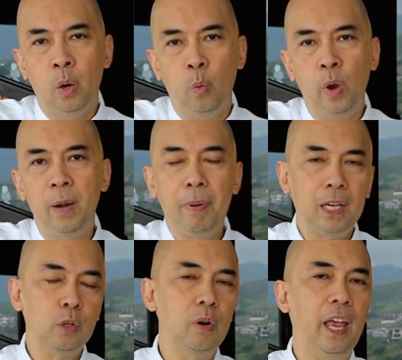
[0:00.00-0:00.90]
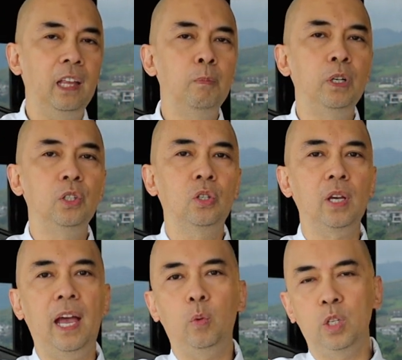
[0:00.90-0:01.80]
When Pastor Edmund
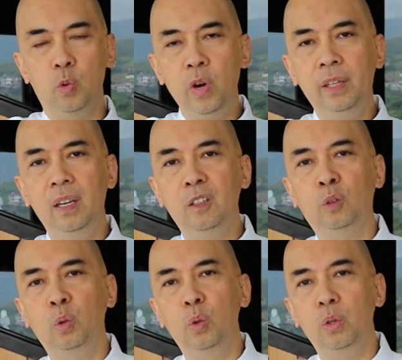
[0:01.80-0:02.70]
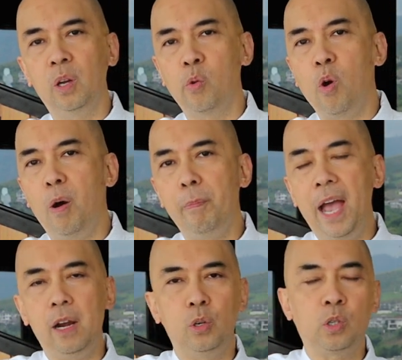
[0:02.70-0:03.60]
Chan was reading through the raw
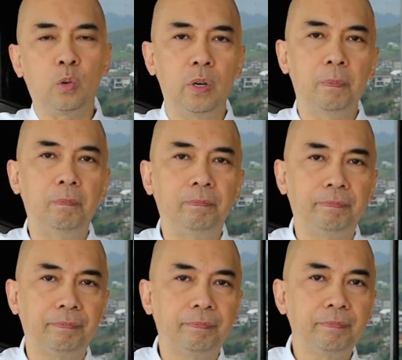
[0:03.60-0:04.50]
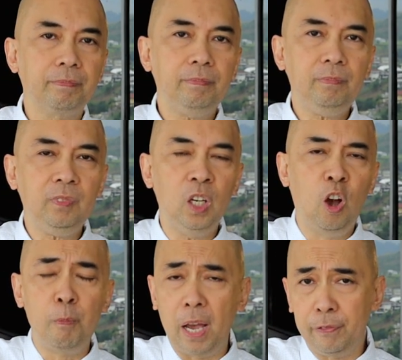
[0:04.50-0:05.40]
manuscript
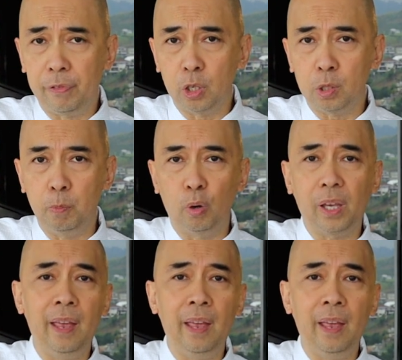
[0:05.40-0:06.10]
of my first book,